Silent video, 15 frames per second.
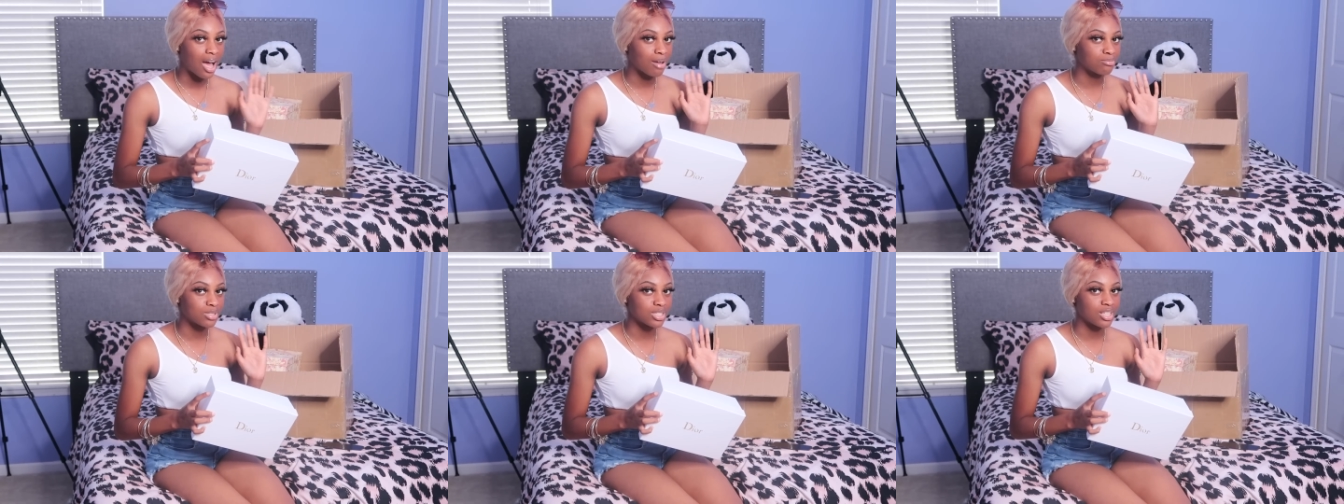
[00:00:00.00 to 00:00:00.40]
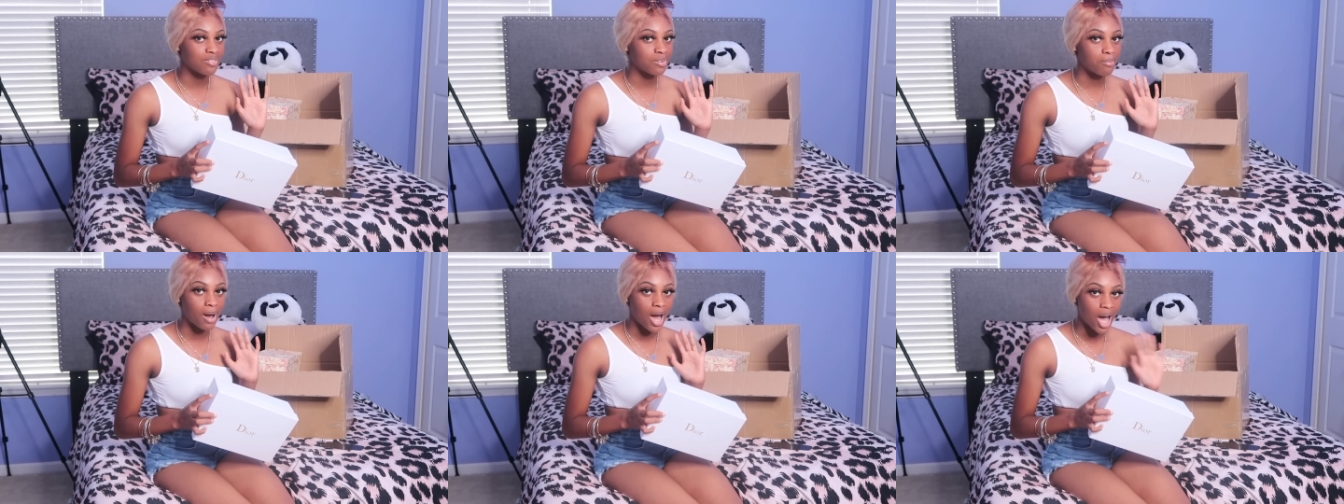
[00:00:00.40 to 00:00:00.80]
I'm just
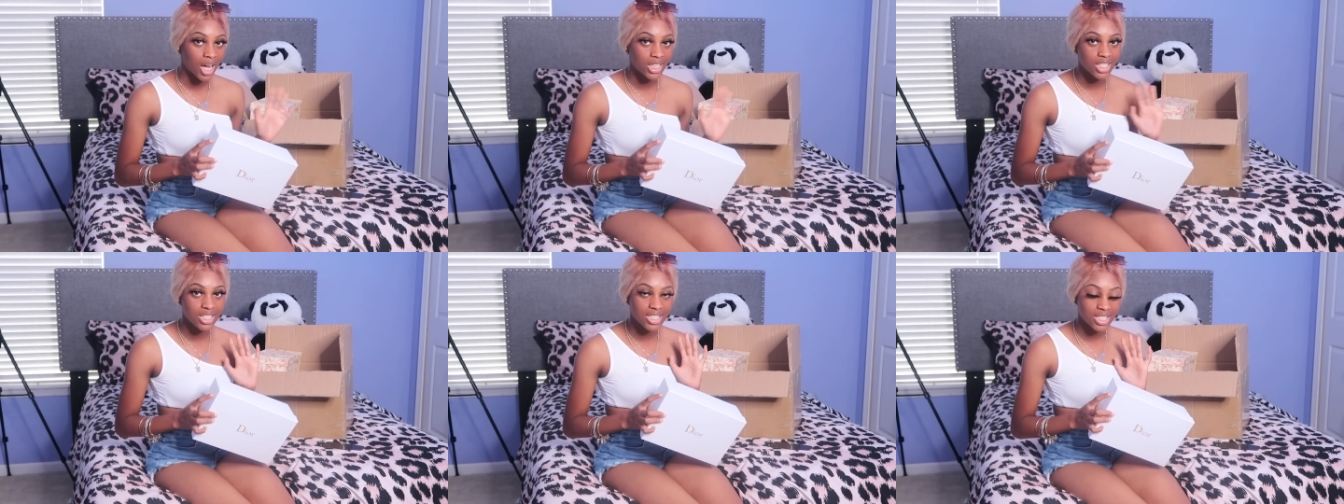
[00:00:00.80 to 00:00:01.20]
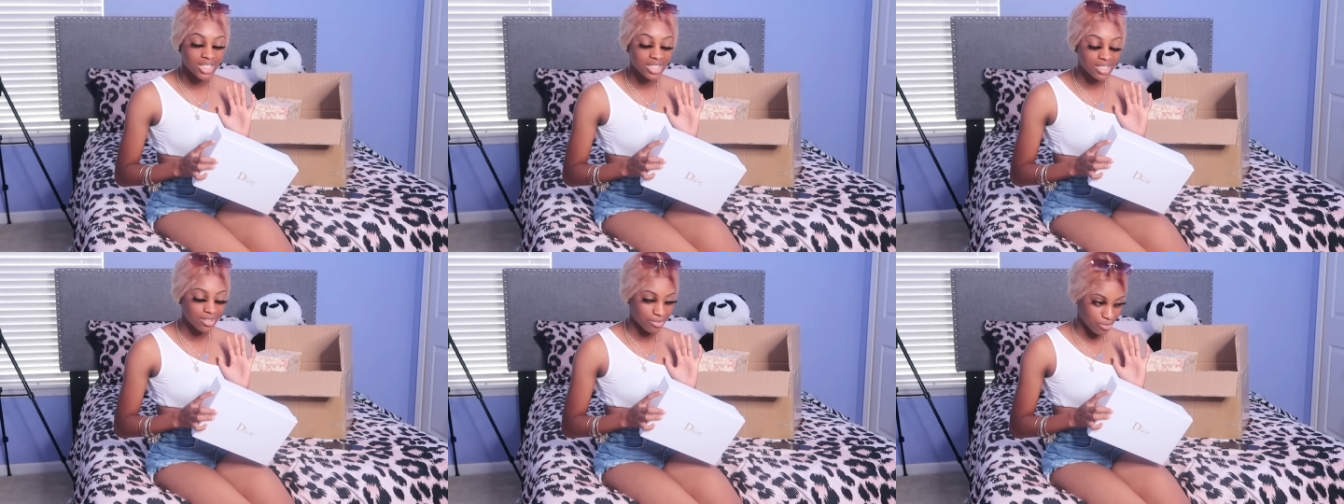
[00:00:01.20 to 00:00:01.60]
giving my honest
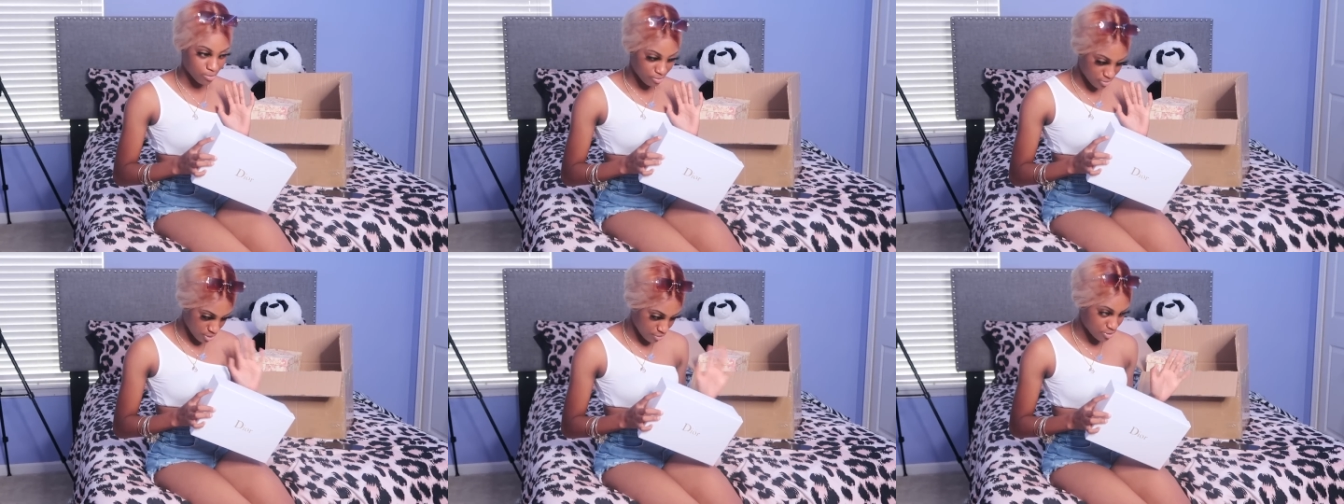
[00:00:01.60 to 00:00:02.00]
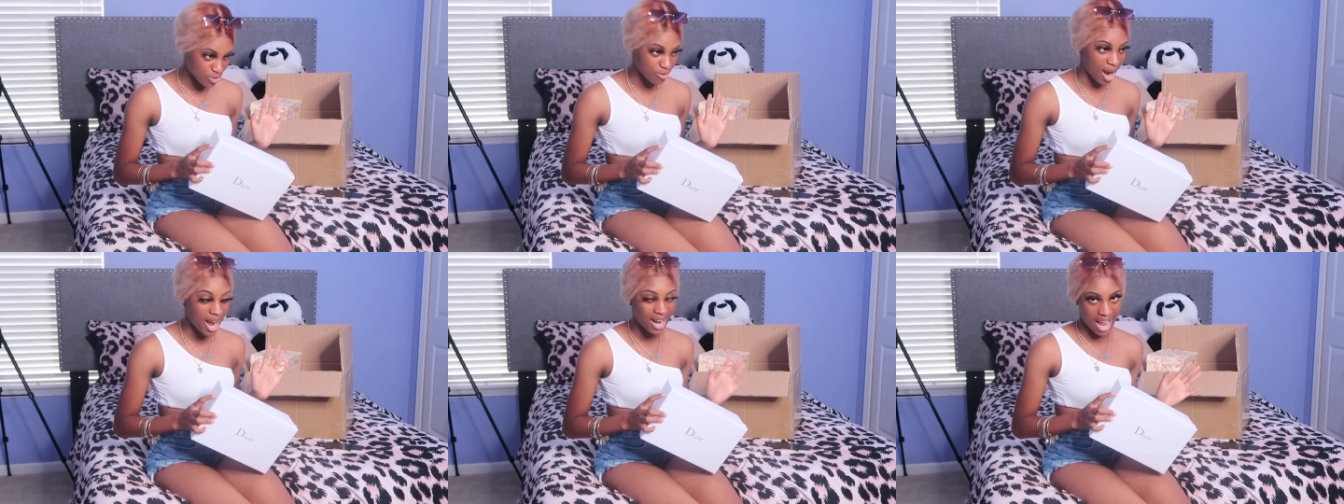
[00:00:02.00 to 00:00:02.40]

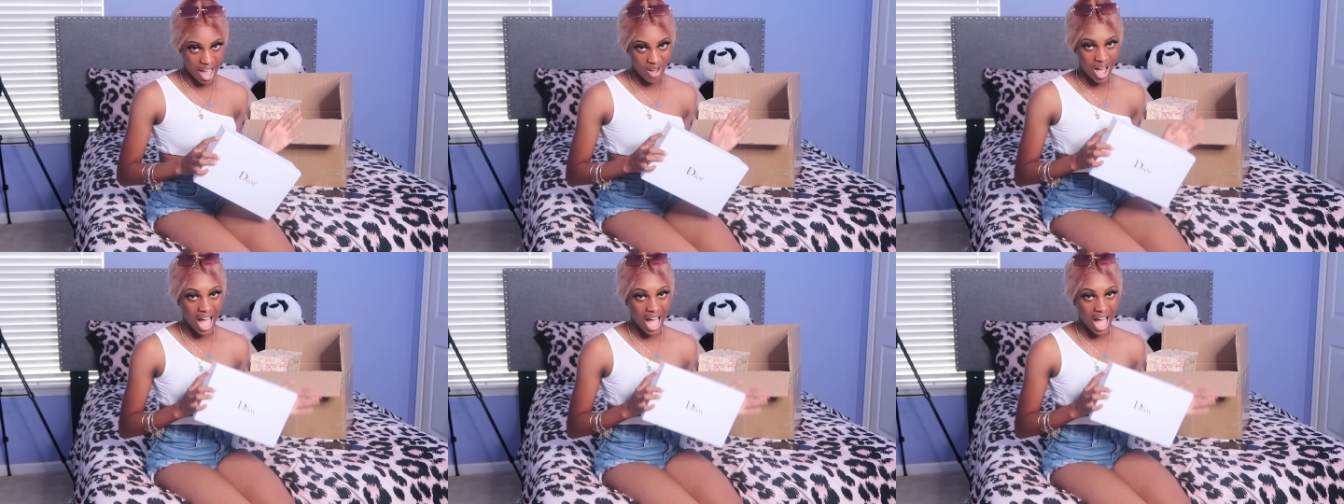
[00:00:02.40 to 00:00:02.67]
review right now.